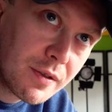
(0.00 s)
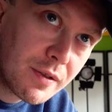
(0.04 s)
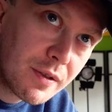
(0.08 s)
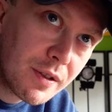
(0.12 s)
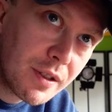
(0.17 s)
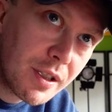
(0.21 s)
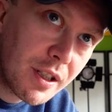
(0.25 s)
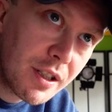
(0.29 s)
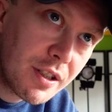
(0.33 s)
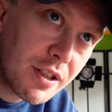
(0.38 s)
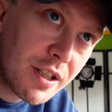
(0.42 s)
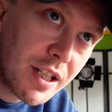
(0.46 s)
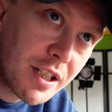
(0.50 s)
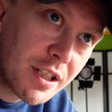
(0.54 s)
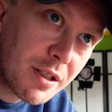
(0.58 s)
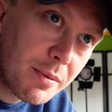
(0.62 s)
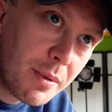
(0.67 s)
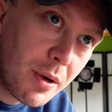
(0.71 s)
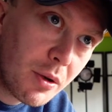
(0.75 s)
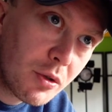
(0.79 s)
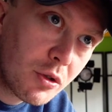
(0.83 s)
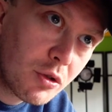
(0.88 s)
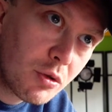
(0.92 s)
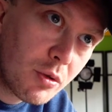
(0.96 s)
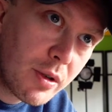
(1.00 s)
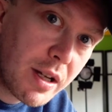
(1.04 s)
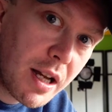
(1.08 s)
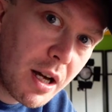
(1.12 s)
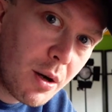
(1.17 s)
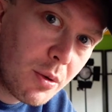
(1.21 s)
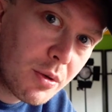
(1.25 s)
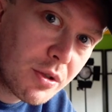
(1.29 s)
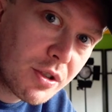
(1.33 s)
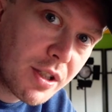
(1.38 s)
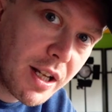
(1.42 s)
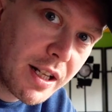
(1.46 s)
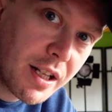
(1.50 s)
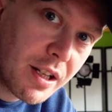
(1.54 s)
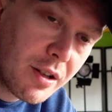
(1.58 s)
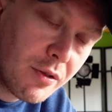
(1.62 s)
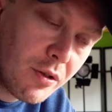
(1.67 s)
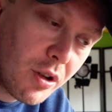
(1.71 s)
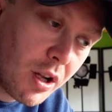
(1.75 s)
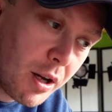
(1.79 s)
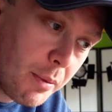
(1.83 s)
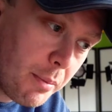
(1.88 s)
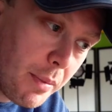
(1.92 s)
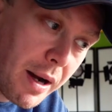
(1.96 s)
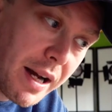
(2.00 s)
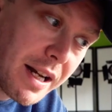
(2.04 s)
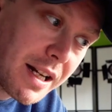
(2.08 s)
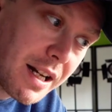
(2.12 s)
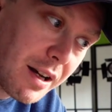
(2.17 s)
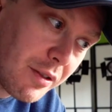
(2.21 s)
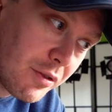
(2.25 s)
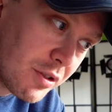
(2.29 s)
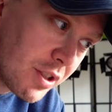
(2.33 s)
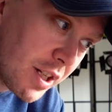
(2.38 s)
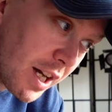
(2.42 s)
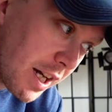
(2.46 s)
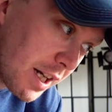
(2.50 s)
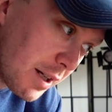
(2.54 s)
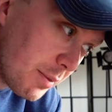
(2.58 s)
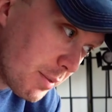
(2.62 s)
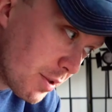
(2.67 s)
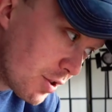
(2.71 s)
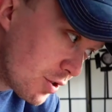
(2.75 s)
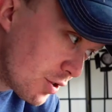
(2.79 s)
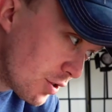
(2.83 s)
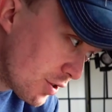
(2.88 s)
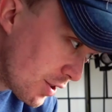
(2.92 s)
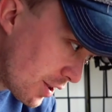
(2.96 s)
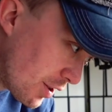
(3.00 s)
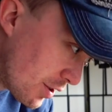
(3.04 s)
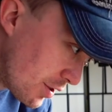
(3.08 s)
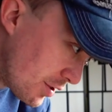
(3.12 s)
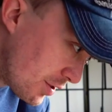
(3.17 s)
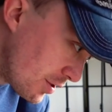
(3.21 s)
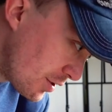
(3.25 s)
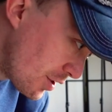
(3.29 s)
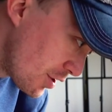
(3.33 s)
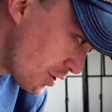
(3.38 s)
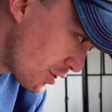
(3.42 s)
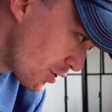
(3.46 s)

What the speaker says: And it takes about 3 hours to edit the vlog. I might have time, it's just that it's a